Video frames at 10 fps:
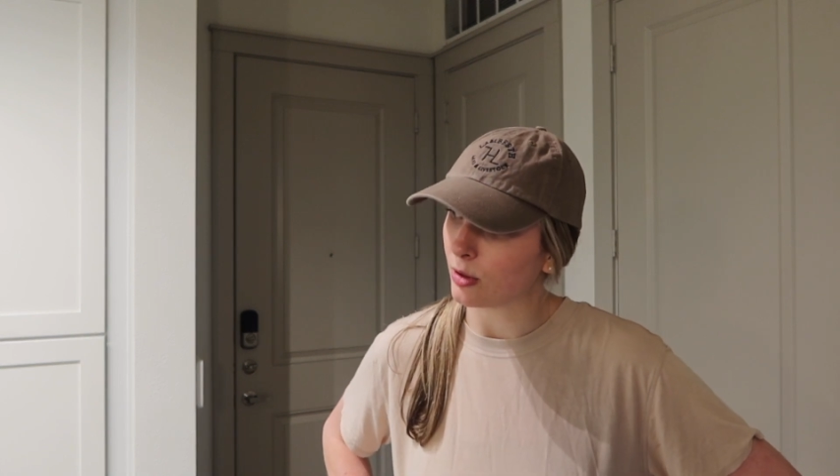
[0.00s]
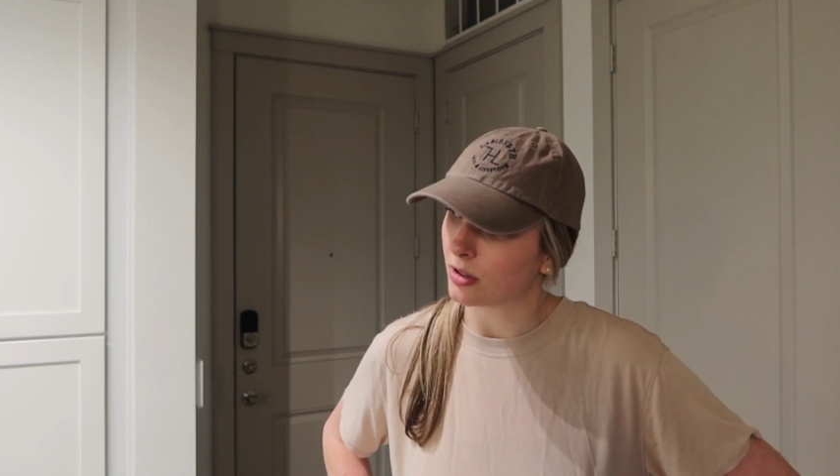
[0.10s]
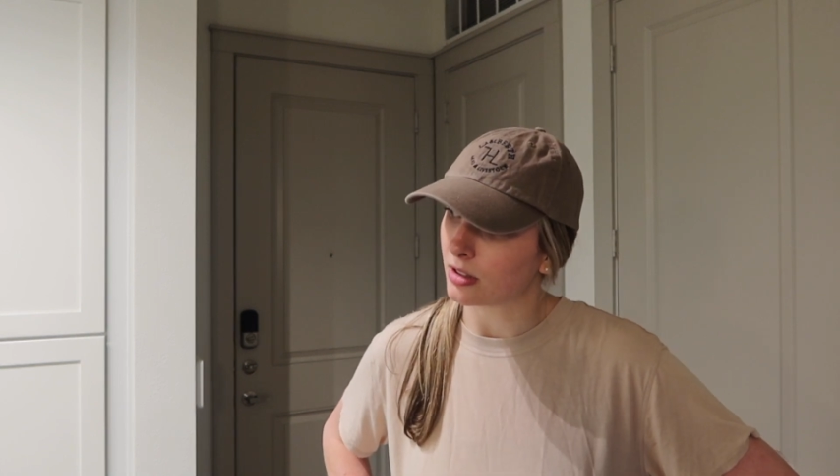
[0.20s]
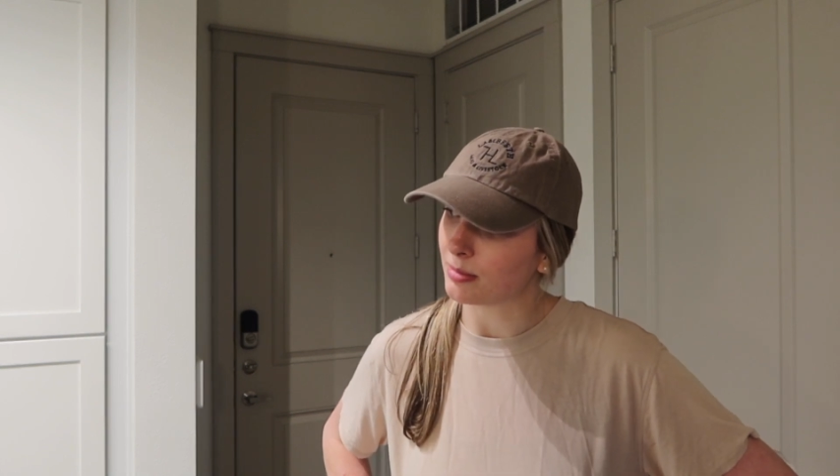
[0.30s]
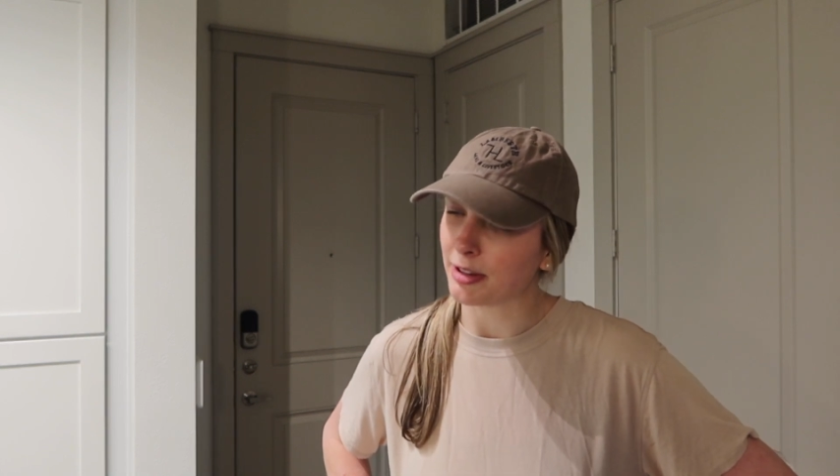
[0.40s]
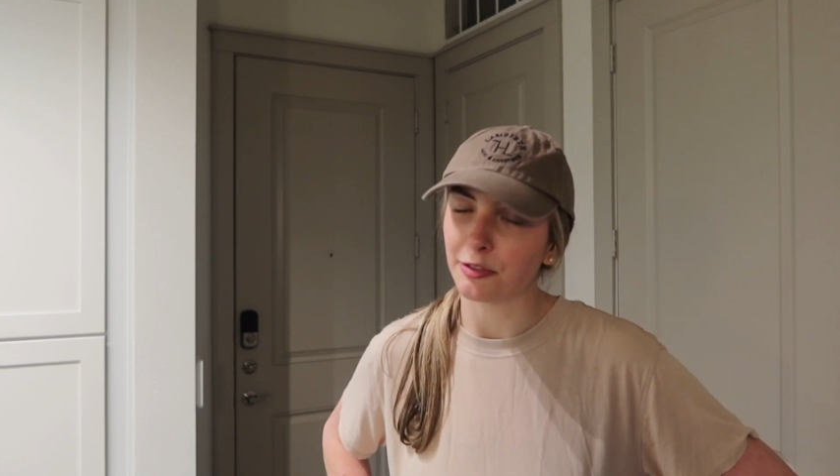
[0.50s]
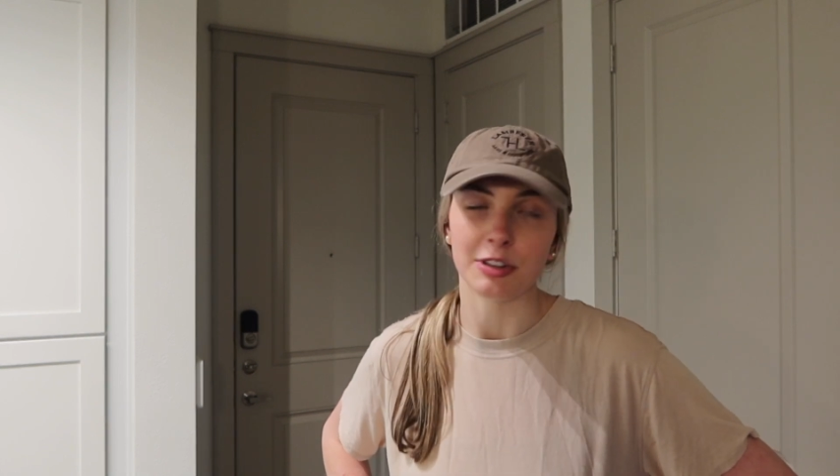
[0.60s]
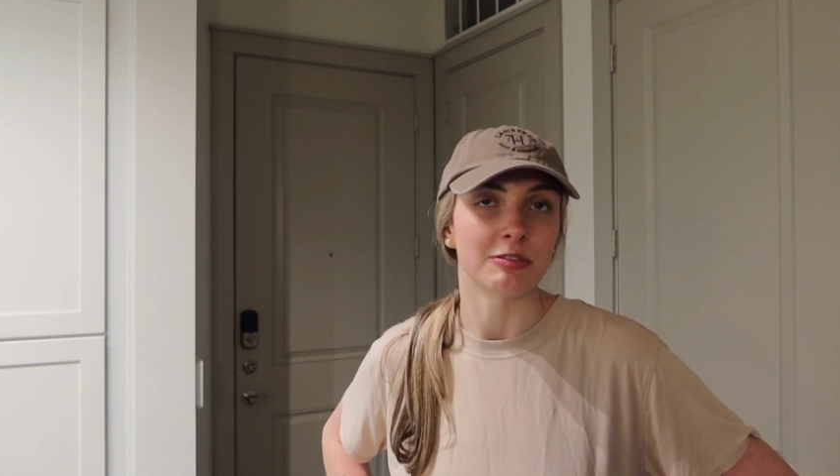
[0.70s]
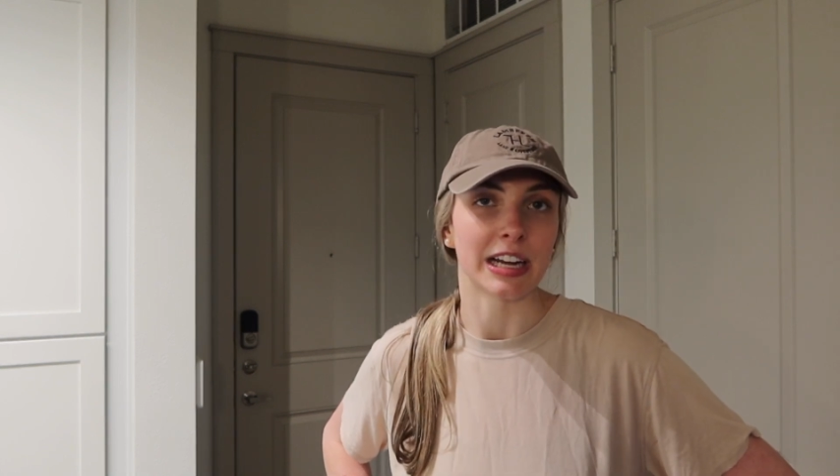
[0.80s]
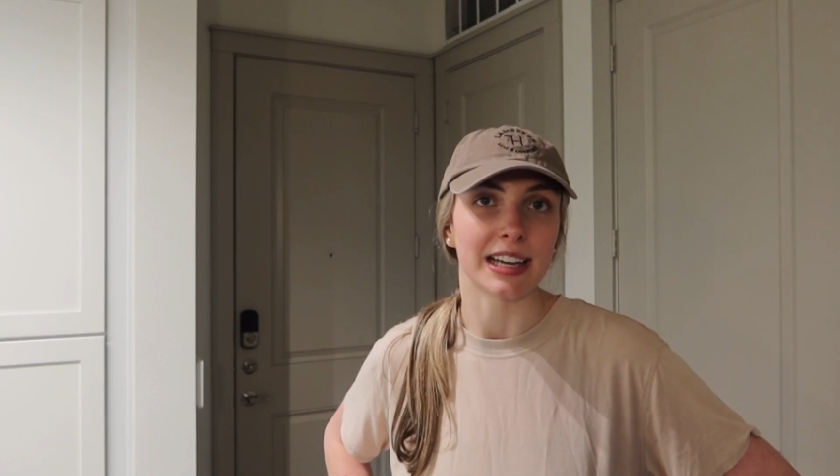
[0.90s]
for my
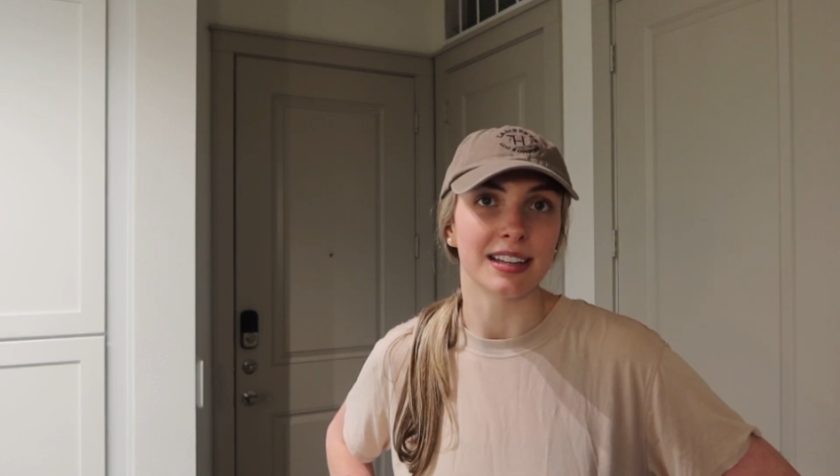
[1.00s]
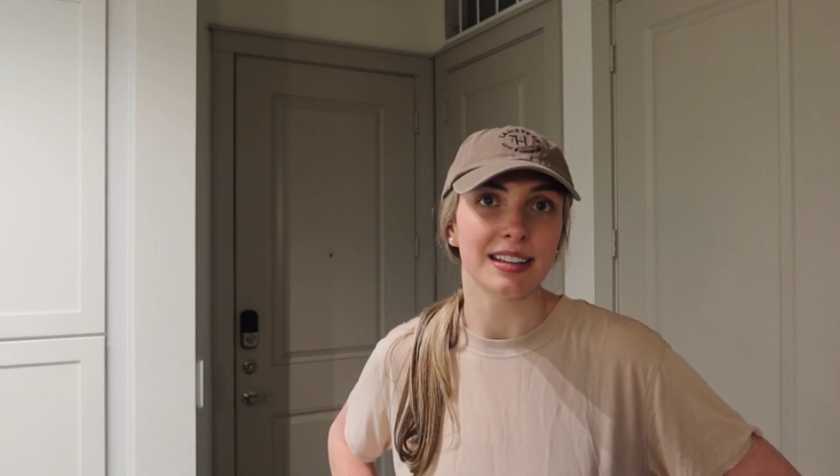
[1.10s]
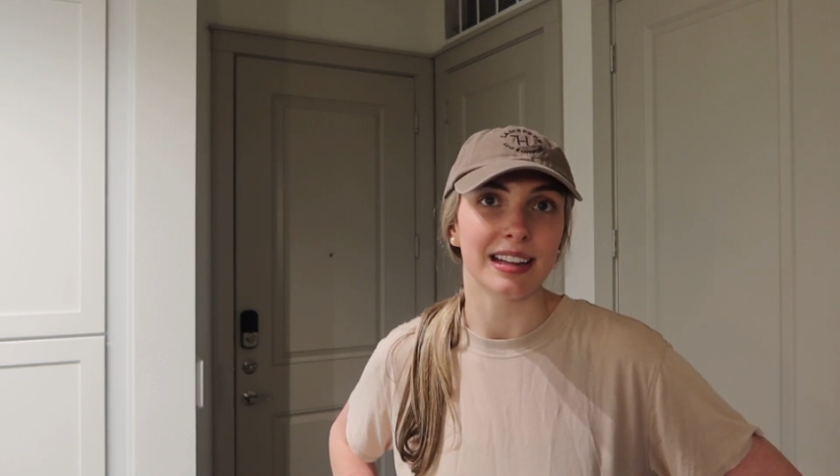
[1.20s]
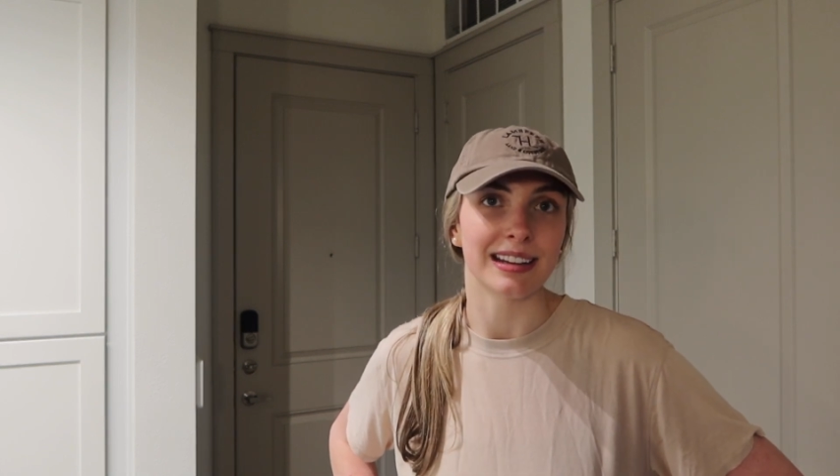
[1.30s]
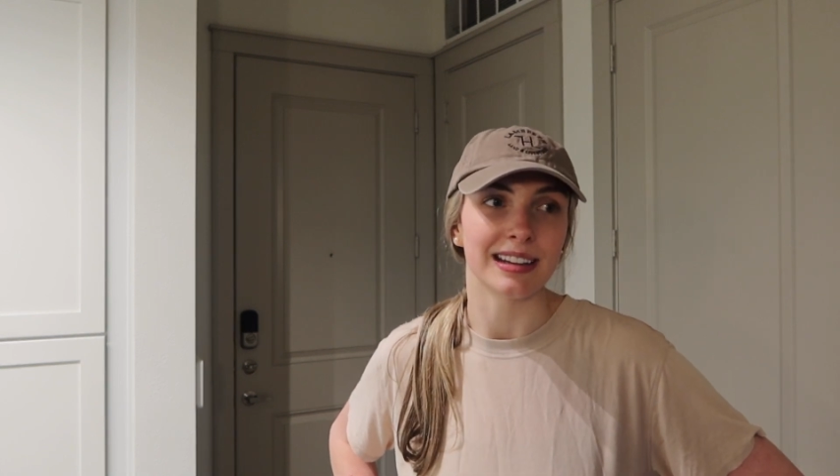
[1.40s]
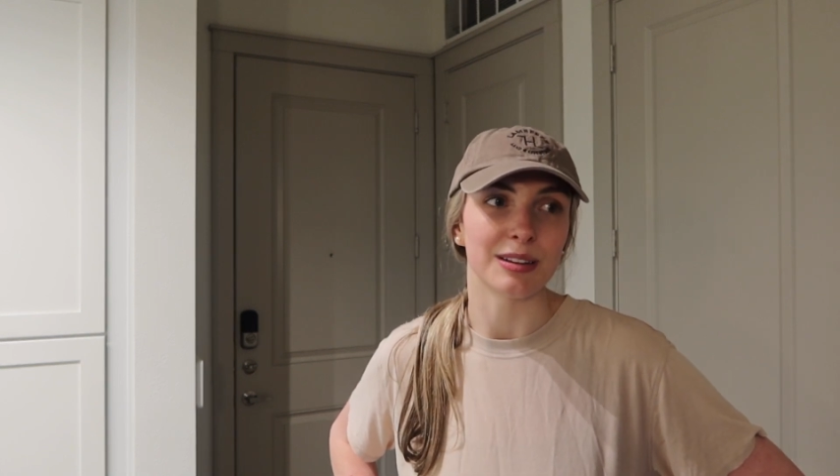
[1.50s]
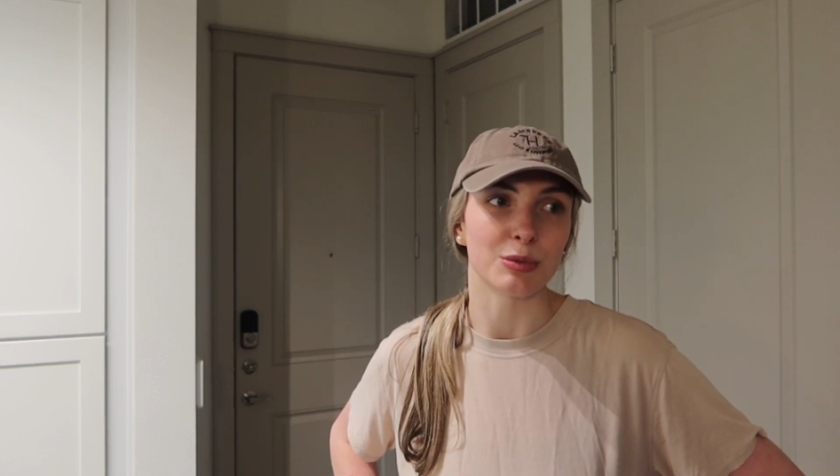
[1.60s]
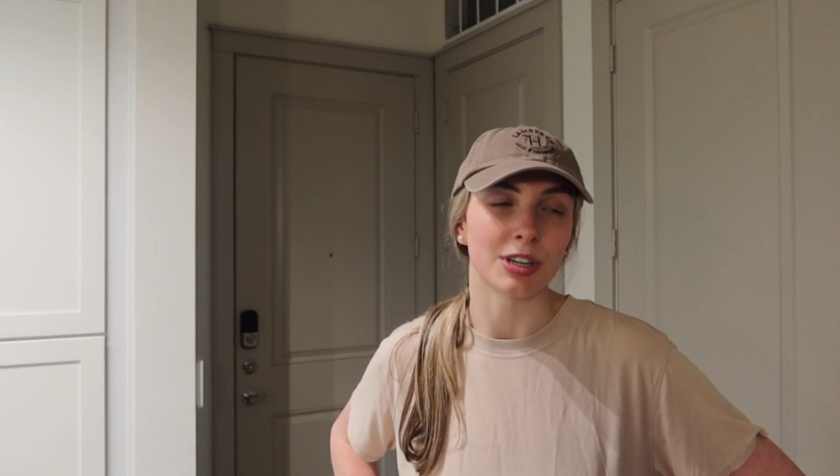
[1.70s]
friend Regan and then